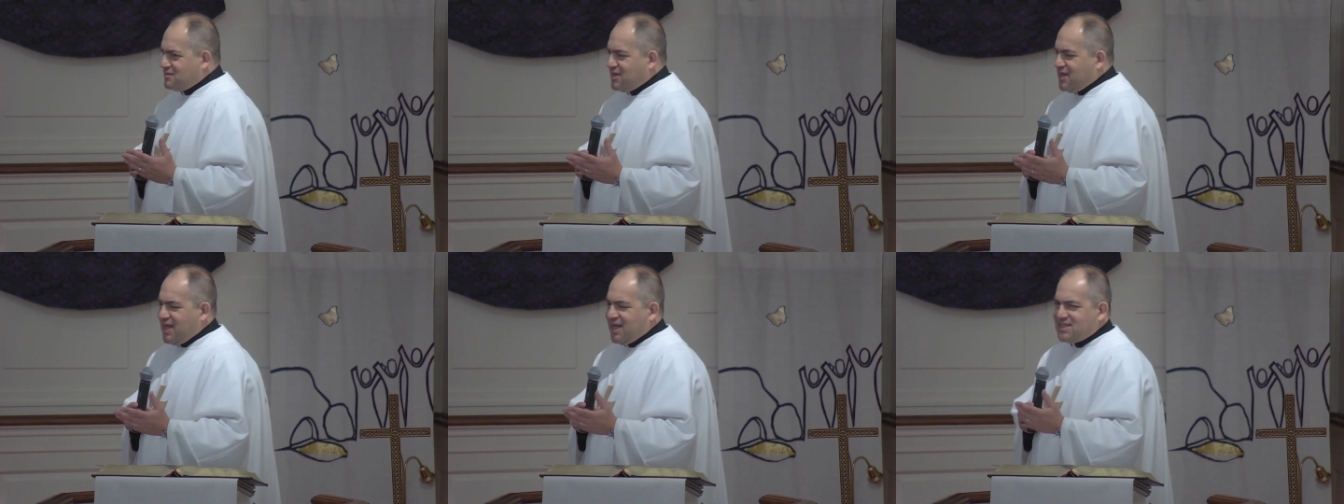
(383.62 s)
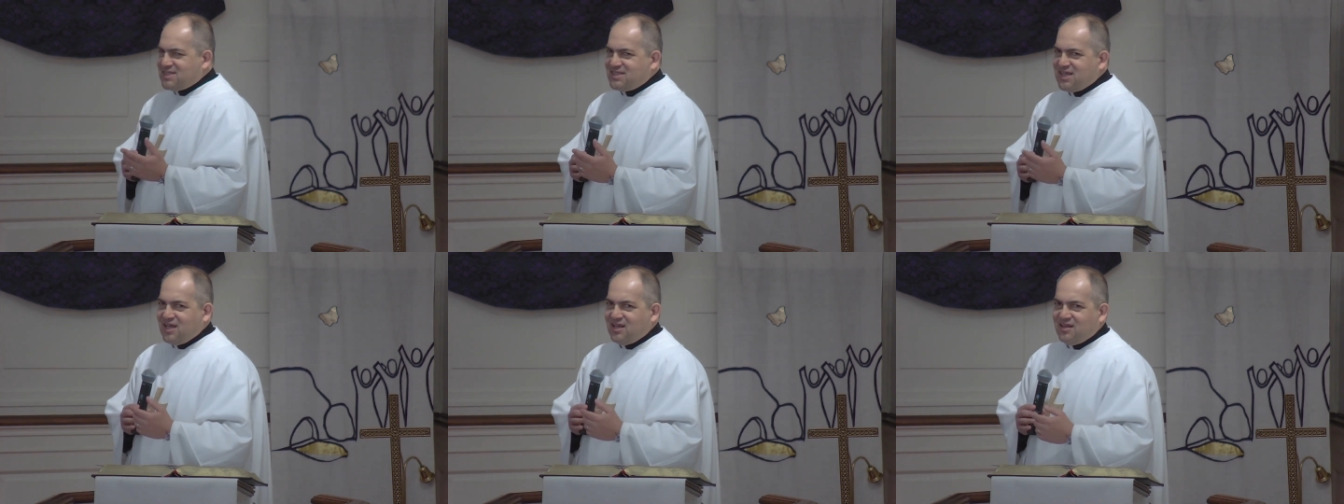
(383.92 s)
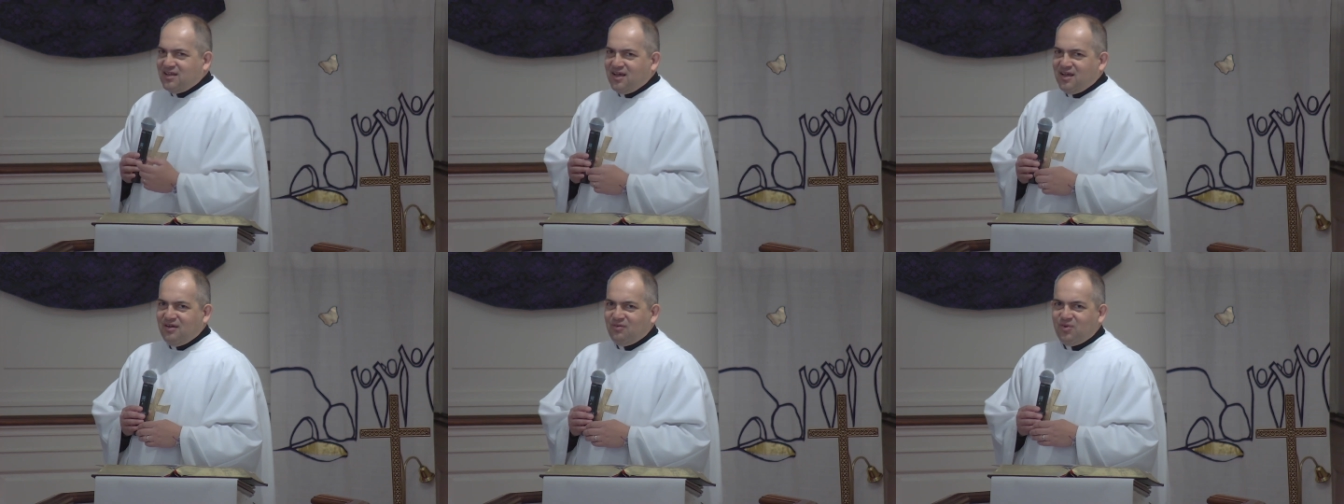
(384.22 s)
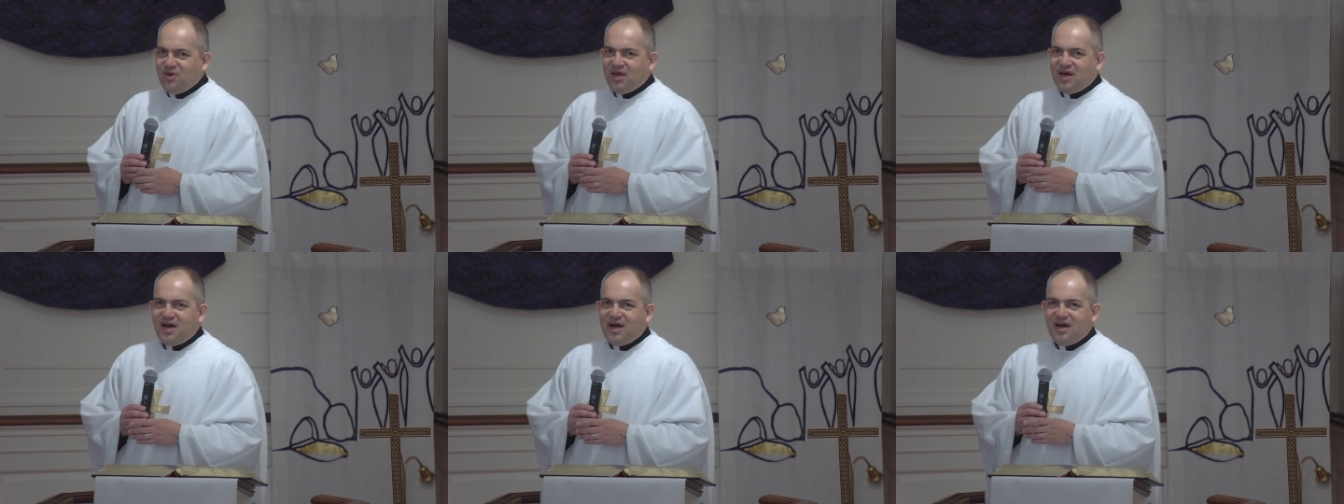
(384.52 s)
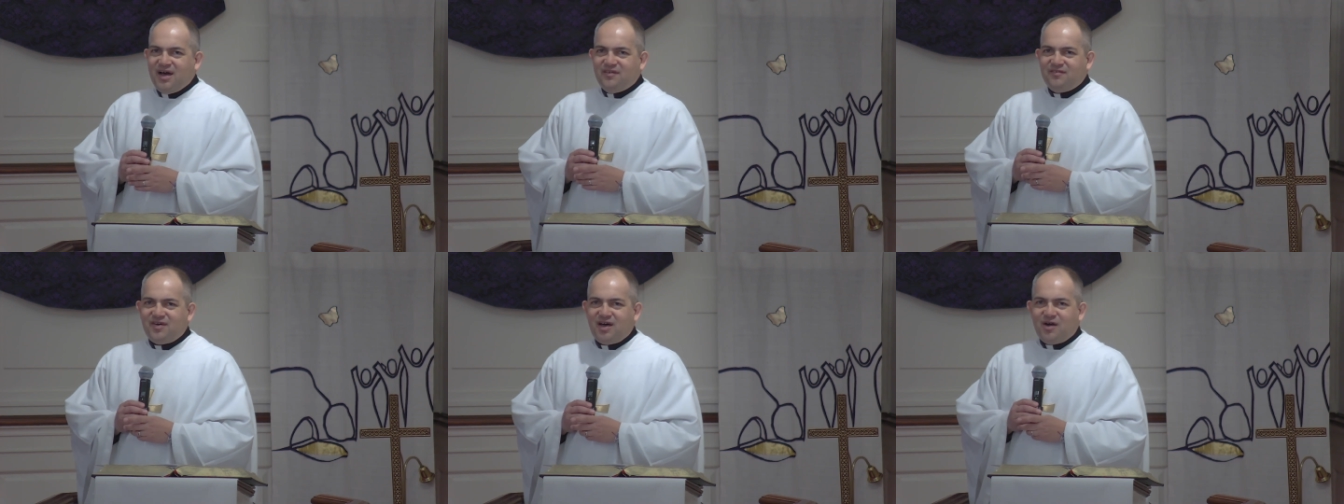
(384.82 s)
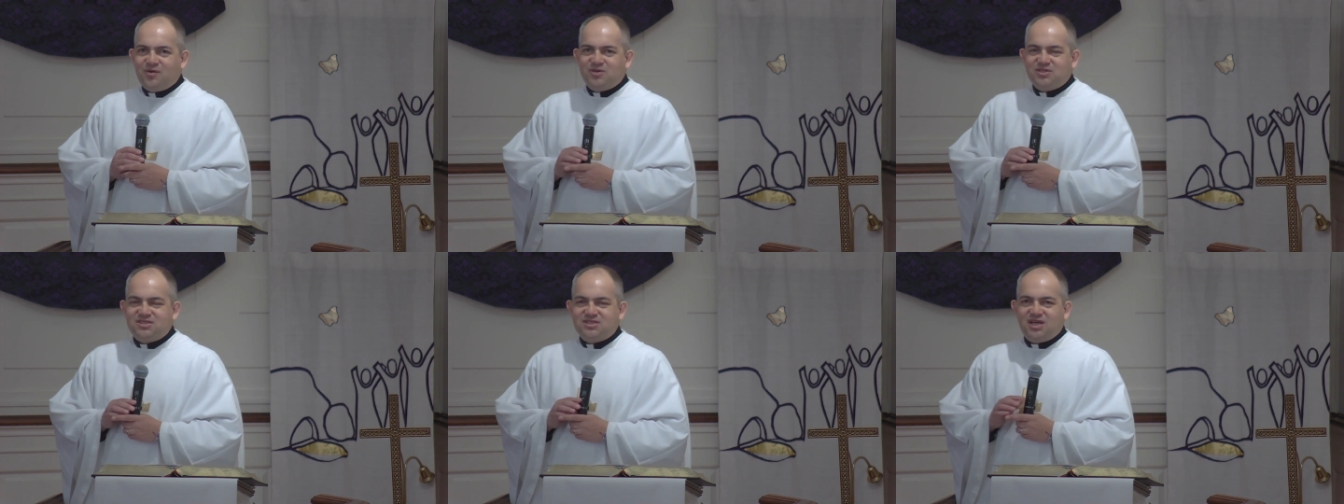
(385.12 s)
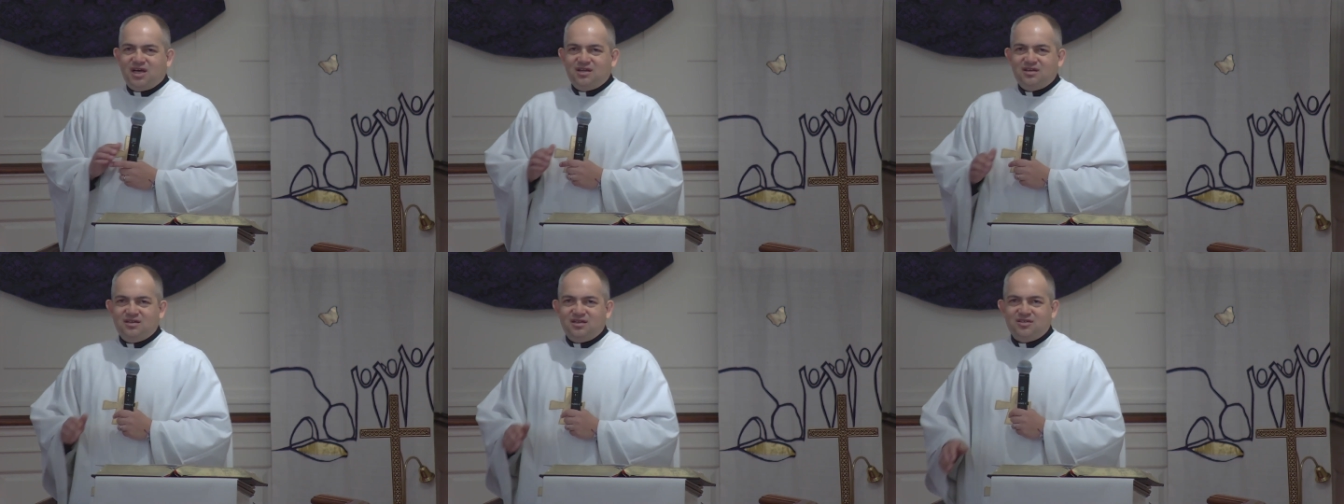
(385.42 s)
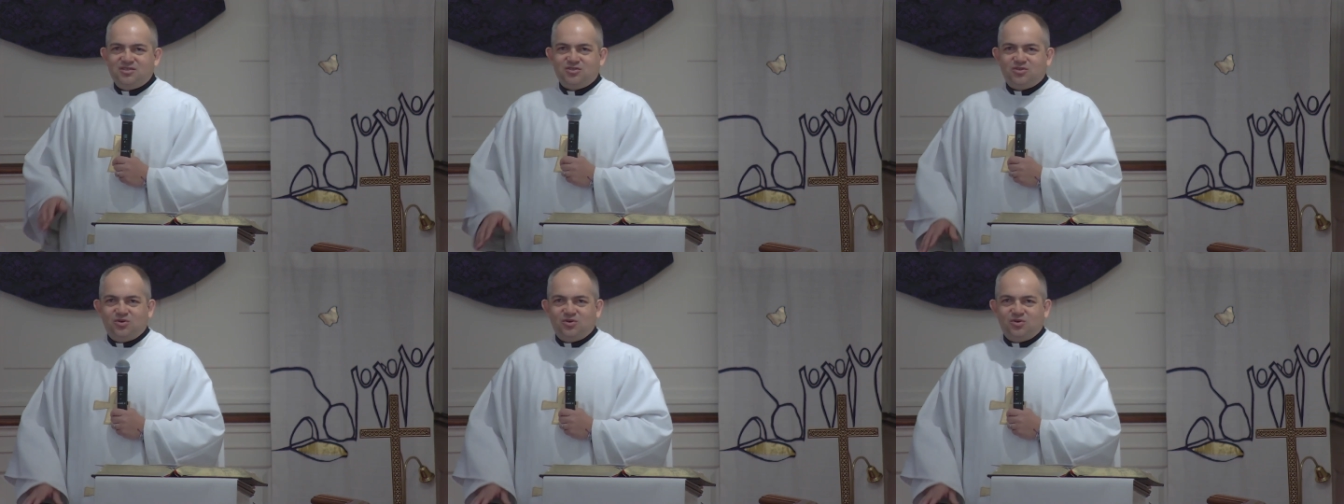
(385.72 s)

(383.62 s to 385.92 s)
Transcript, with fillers: Next Sunday, we have our Sunday